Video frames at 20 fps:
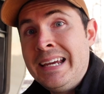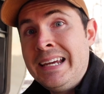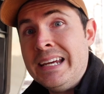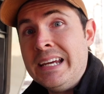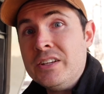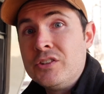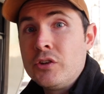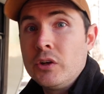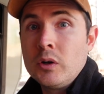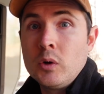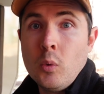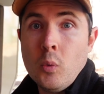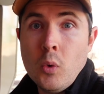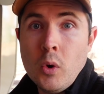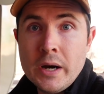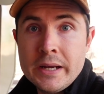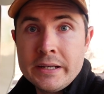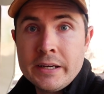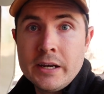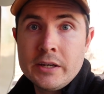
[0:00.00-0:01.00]
It took
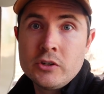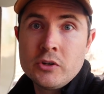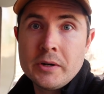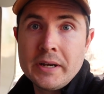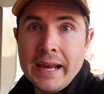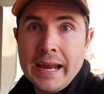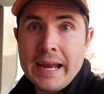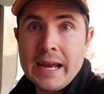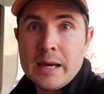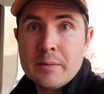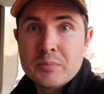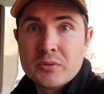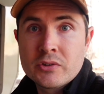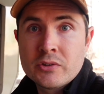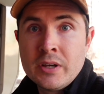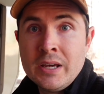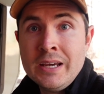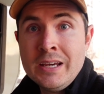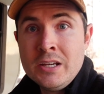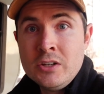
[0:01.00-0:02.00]
100
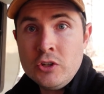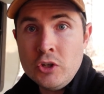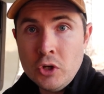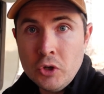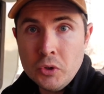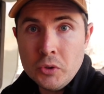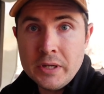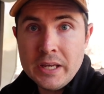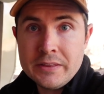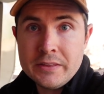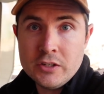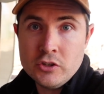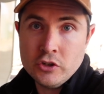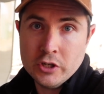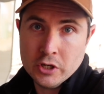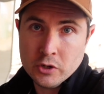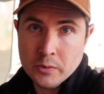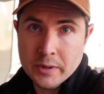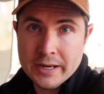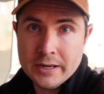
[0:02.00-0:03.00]
amps to get the
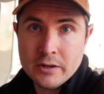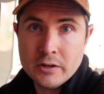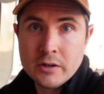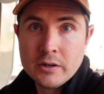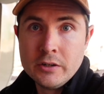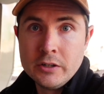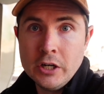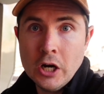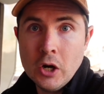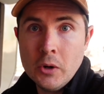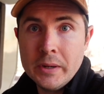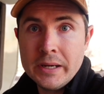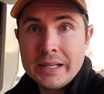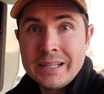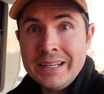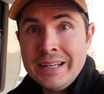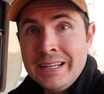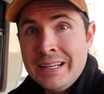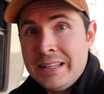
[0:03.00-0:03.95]
generator going.